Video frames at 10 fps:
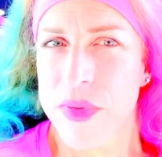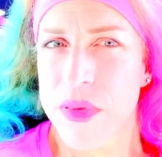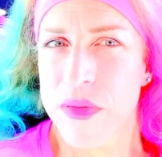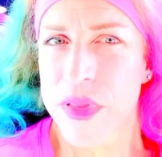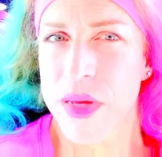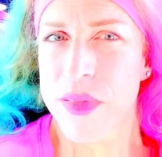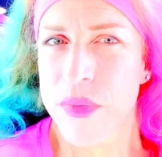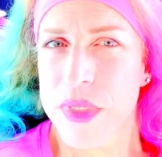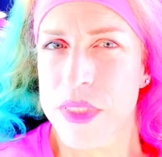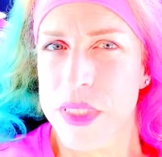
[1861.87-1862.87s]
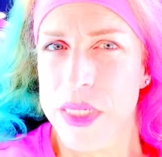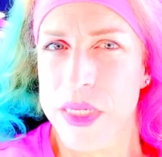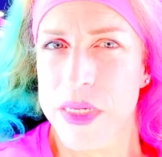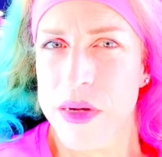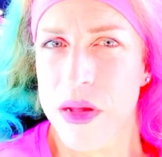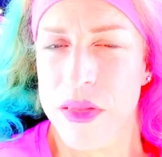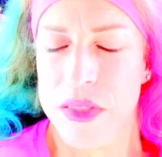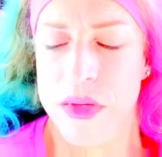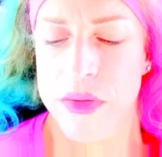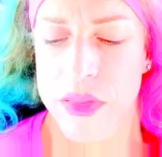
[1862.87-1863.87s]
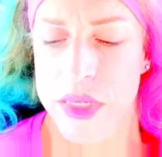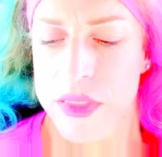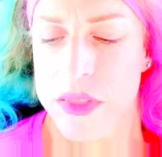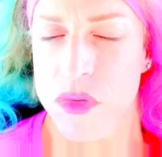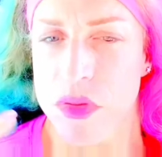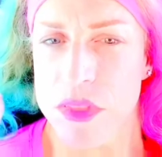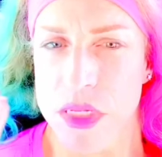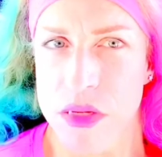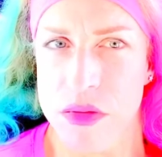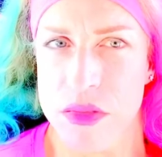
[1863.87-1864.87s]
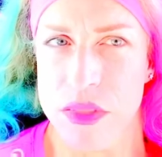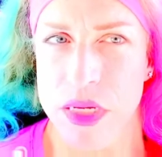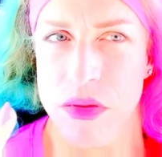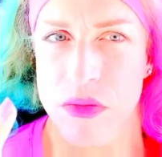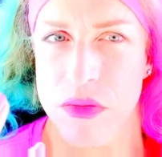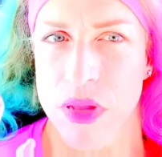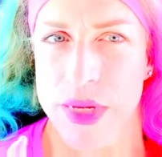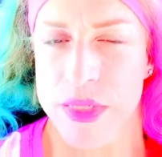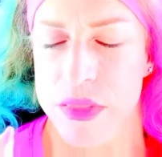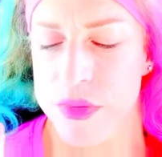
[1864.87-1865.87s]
through them that we see, and all these other things is a singular light.